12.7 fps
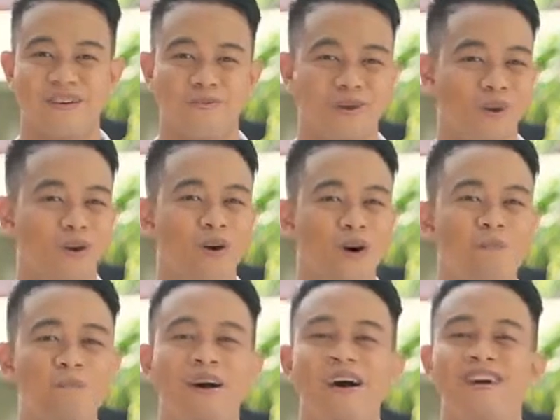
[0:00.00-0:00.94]
When all
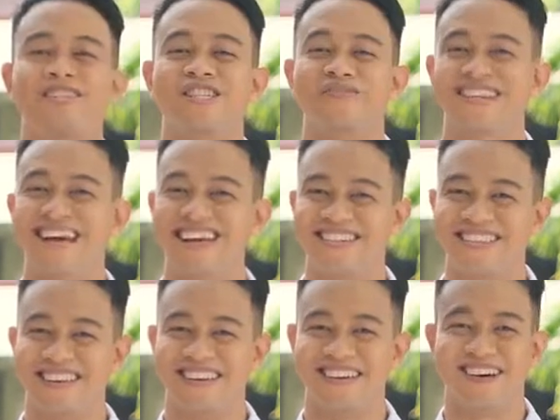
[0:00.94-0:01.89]
parts of an
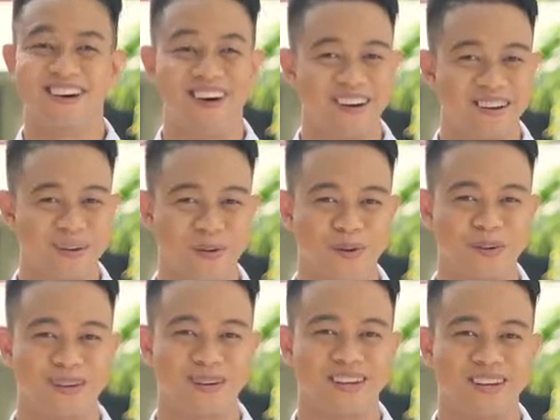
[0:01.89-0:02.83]
essay are in
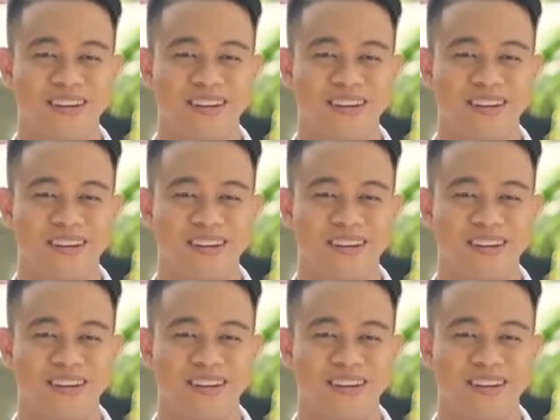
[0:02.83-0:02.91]
order,